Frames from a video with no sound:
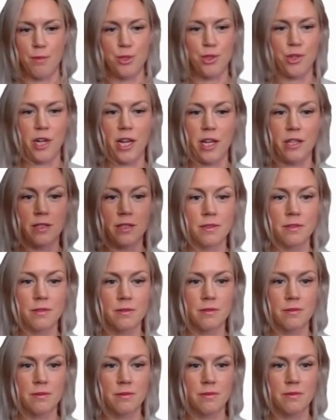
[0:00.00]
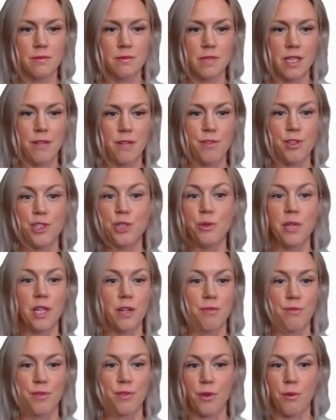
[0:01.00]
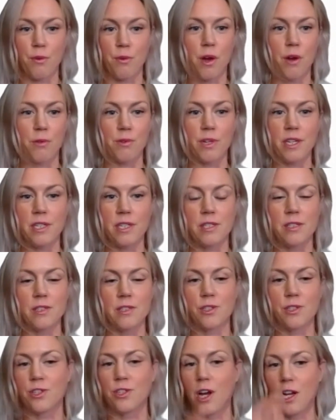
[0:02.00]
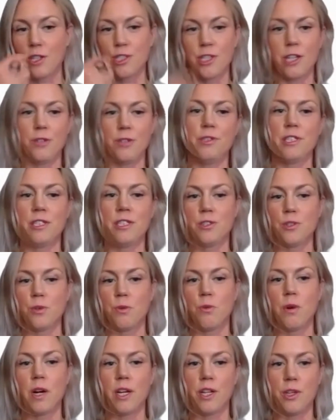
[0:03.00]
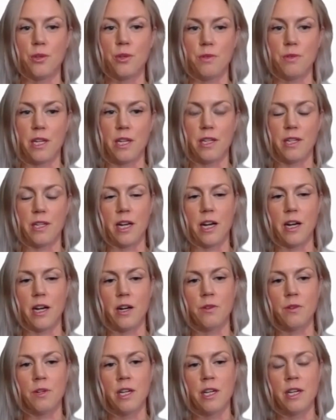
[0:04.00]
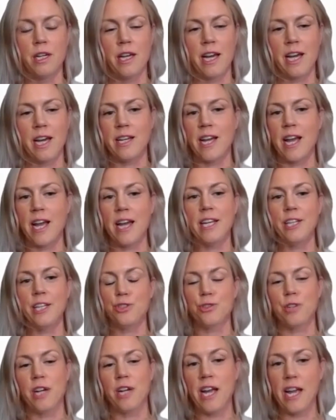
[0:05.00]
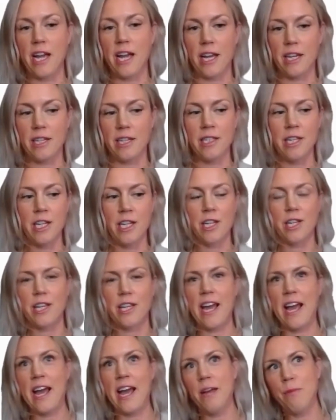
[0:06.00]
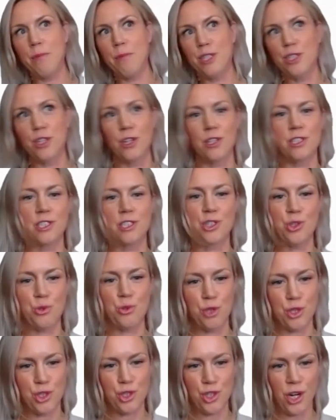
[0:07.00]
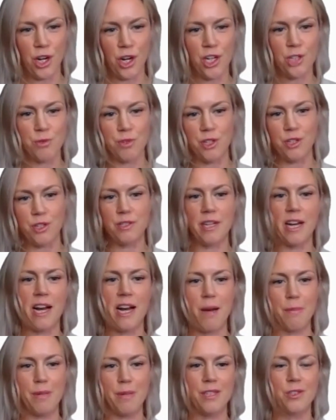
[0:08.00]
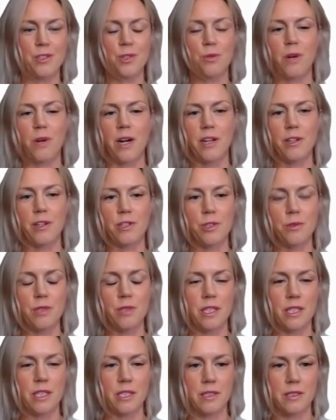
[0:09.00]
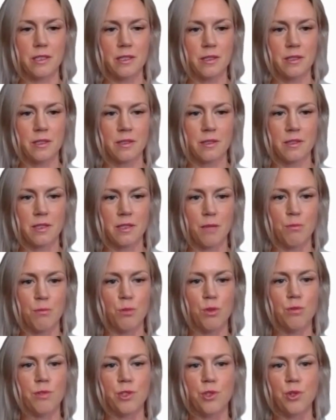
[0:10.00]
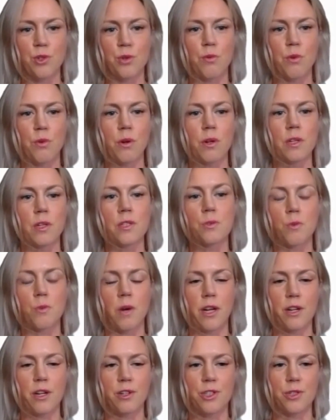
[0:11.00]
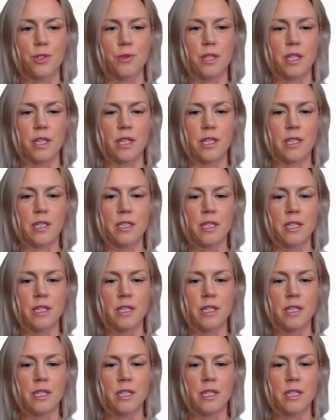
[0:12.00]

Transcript: a drain if you're doing it for the wrong reasons or not tuned into what you need now. And any drain can be turned into a charge when you tap into why you're doing it and moving towards why you're doing it.